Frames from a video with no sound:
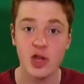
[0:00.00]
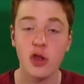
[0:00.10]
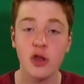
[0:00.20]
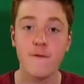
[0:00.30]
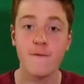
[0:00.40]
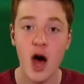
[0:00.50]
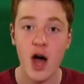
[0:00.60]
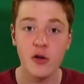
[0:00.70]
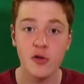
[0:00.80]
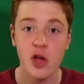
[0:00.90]
Got to the
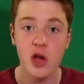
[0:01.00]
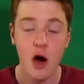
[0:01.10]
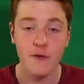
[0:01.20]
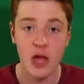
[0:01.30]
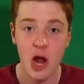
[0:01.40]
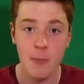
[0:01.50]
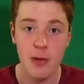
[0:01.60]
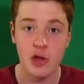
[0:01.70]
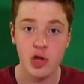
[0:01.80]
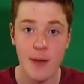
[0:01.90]
finals of the
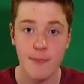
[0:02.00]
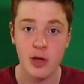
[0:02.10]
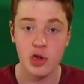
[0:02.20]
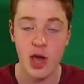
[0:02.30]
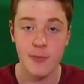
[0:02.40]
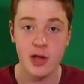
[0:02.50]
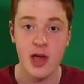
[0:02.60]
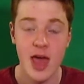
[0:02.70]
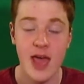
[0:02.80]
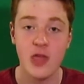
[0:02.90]
European Championships
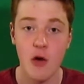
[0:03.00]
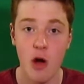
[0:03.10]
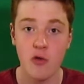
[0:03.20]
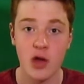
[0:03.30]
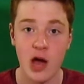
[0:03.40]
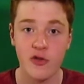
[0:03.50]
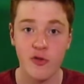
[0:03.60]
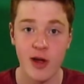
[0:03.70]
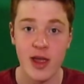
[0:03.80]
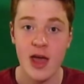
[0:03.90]
in their own
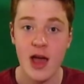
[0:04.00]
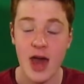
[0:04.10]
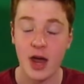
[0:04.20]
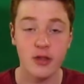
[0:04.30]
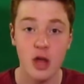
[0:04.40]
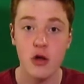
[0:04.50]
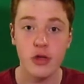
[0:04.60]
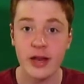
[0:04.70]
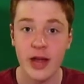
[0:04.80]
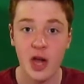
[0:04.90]
country, and I do
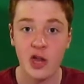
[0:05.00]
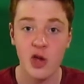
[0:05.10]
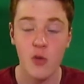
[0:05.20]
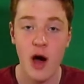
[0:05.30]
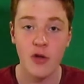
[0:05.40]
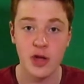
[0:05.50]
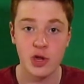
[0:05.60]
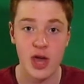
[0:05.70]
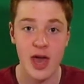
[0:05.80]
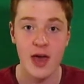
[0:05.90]
think they're going to do well
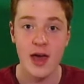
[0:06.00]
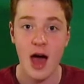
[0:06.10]
this year.